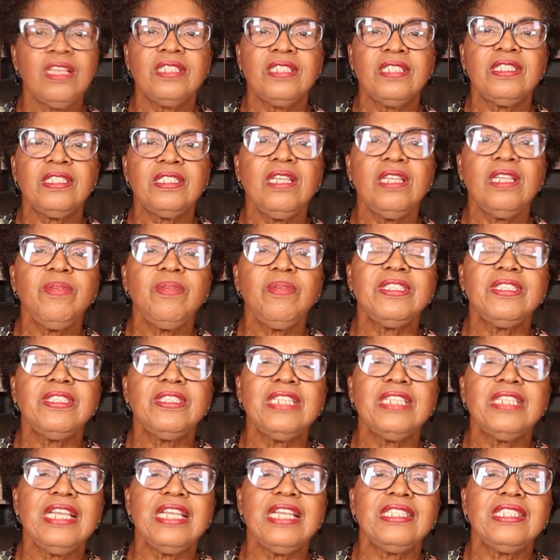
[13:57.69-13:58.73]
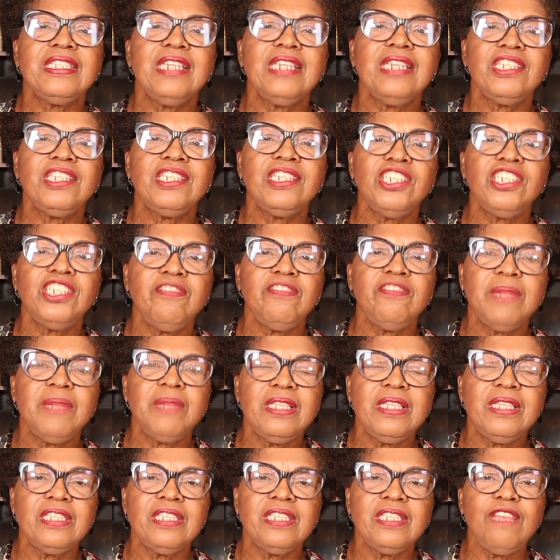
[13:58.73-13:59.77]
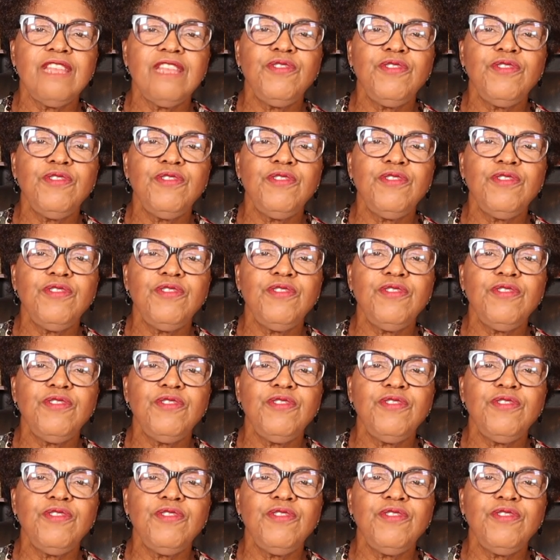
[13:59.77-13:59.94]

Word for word: Still with selected achievements, if